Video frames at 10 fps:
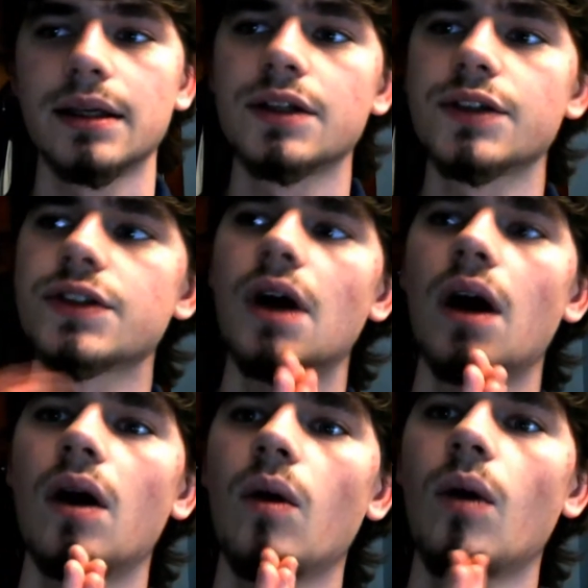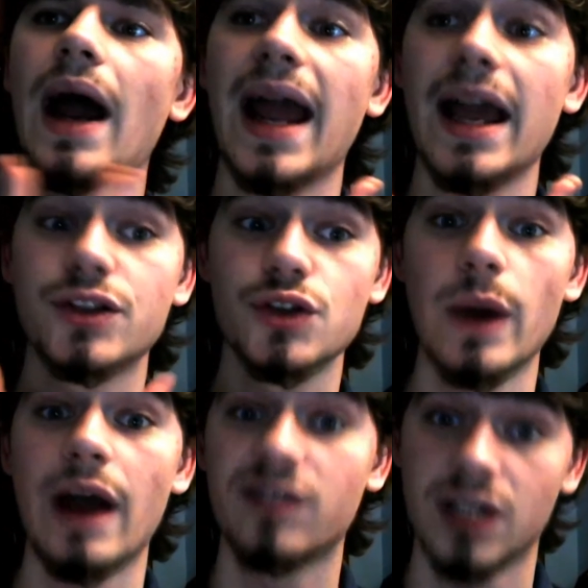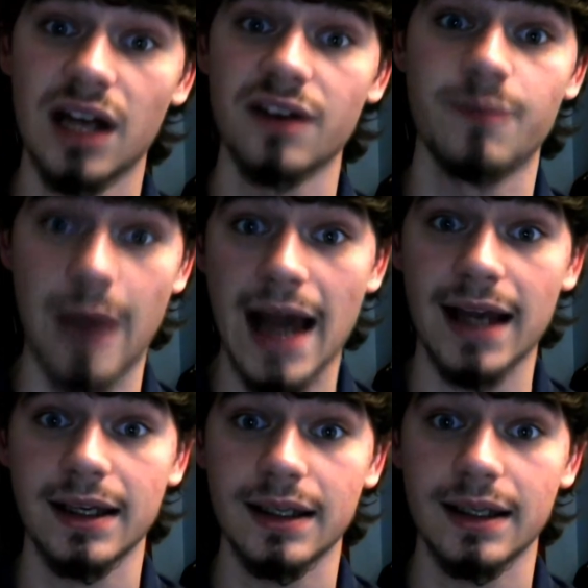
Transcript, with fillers: So I do have a lot of back